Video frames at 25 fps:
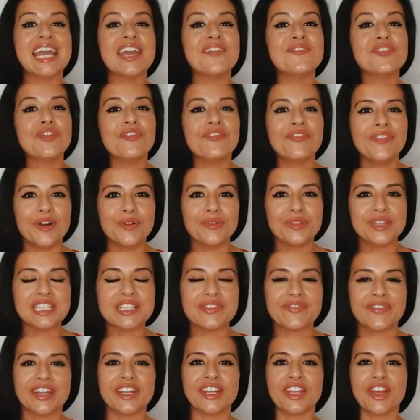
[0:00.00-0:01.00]
If you found this
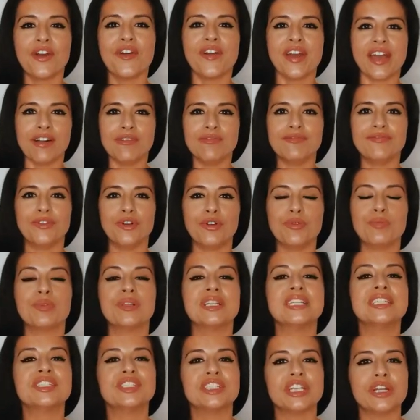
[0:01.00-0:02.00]
video helpful,
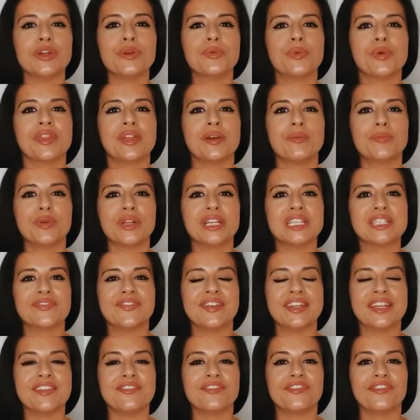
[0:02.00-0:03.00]
please share with a
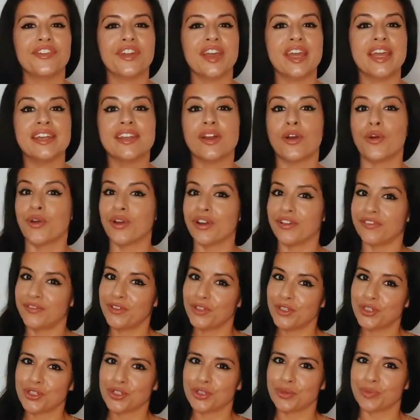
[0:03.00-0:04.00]
breastfeeding friend or a
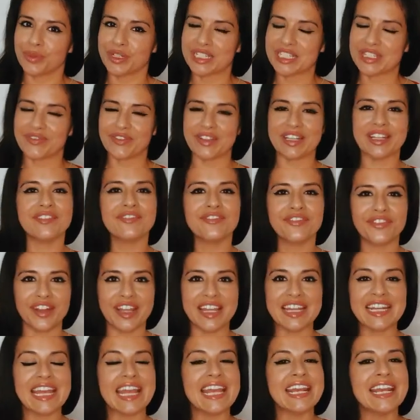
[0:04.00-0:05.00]
future breastfeeding
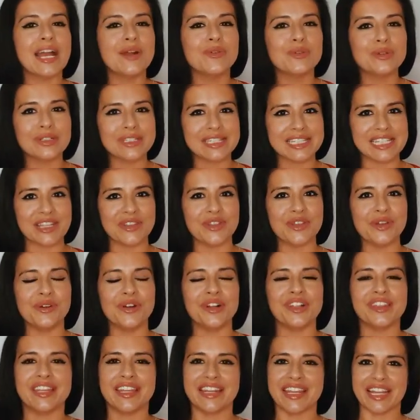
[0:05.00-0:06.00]
friend, and I will see you
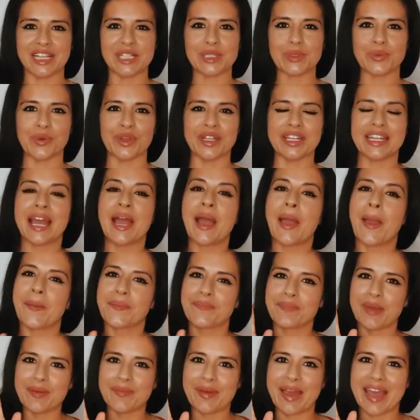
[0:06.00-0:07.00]
on the next one.
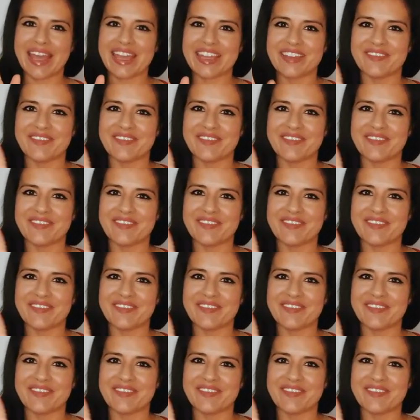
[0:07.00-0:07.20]
Bye-bye.